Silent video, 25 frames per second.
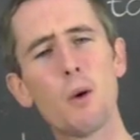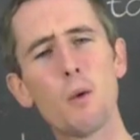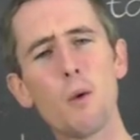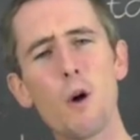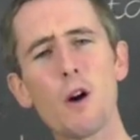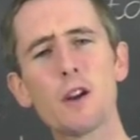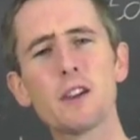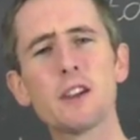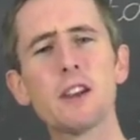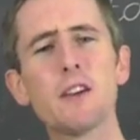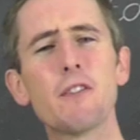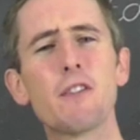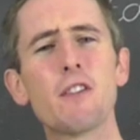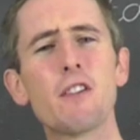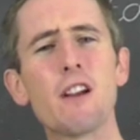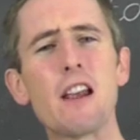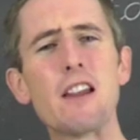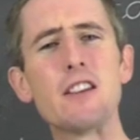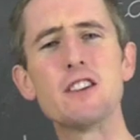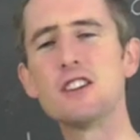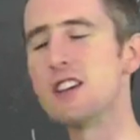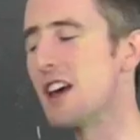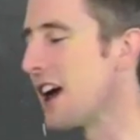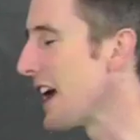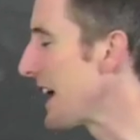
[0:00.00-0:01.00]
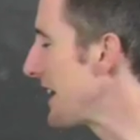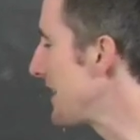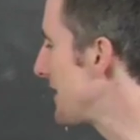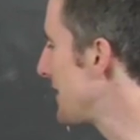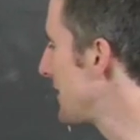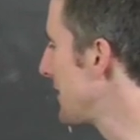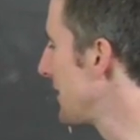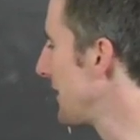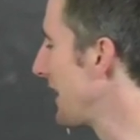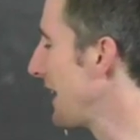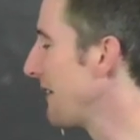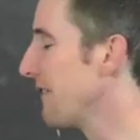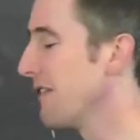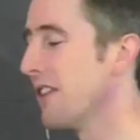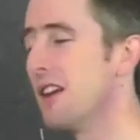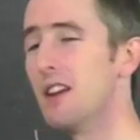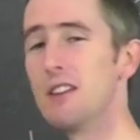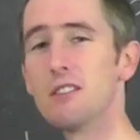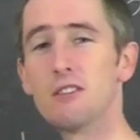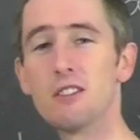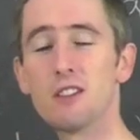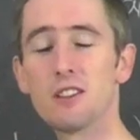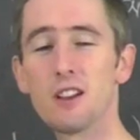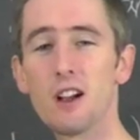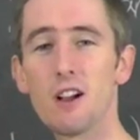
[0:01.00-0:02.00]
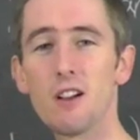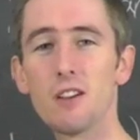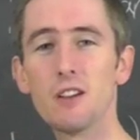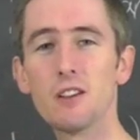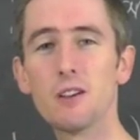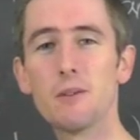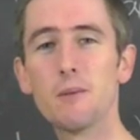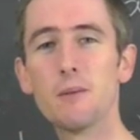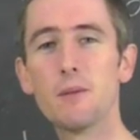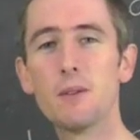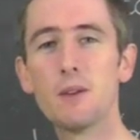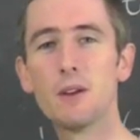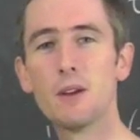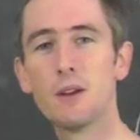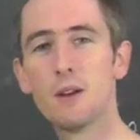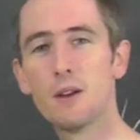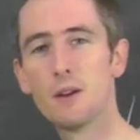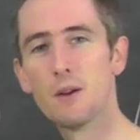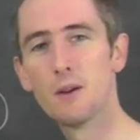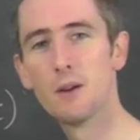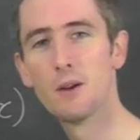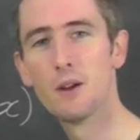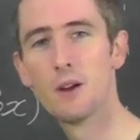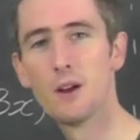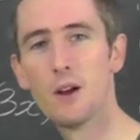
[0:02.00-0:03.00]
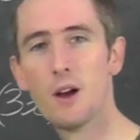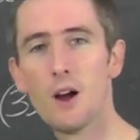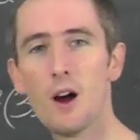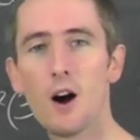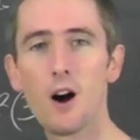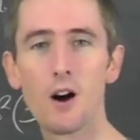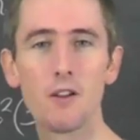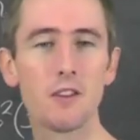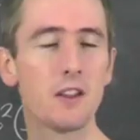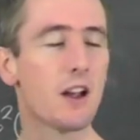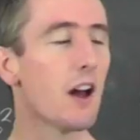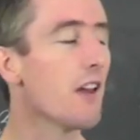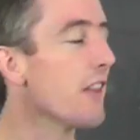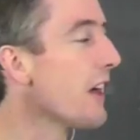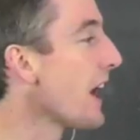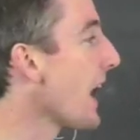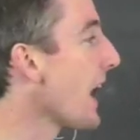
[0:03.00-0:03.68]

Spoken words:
what differentiates to give this result. On the other